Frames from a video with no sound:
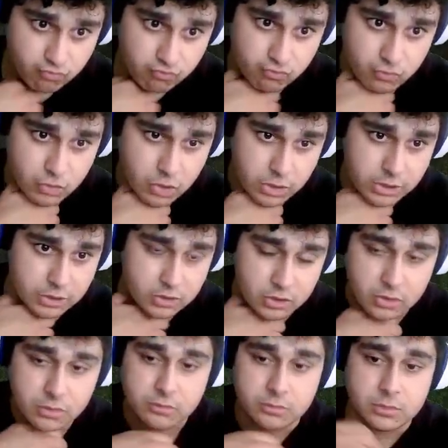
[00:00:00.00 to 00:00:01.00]
Okay,
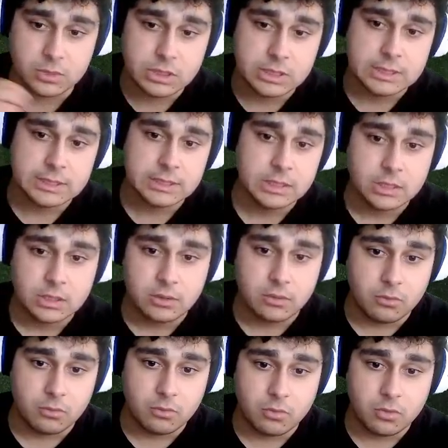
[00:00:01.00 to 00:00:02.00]
so
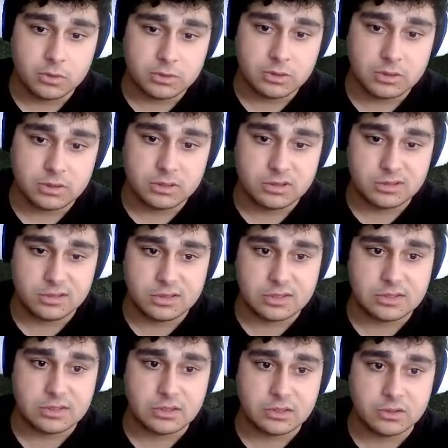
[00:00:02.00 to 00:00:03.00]
what is
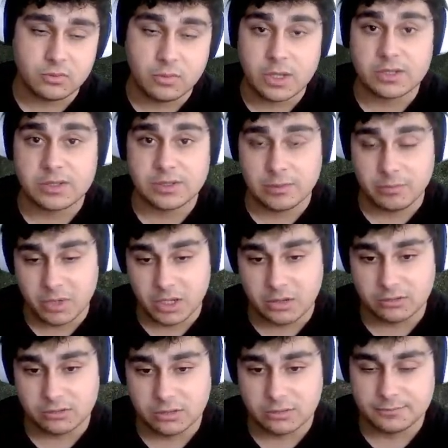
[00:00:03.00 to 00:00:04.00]
the advice
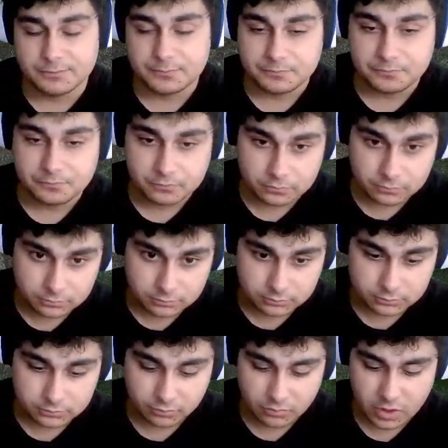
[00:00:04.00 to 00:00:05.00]
about?
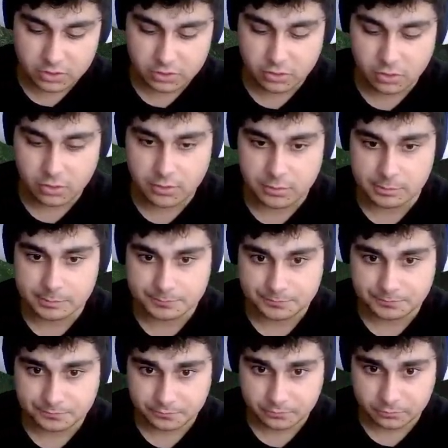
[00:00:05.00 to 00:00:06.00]
So
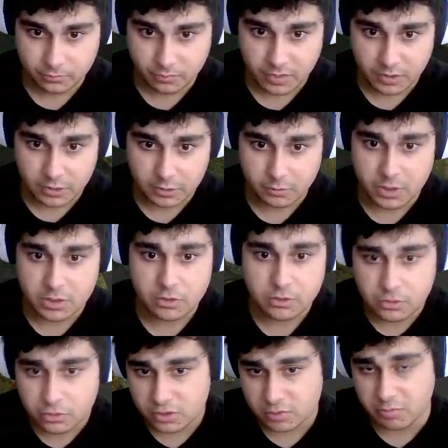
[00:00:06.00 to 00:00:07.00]
when you
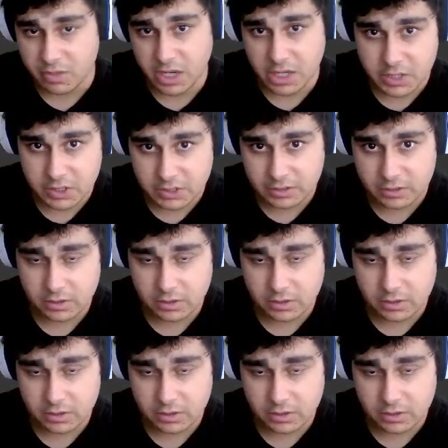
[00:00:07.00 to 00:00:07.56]
use Barret,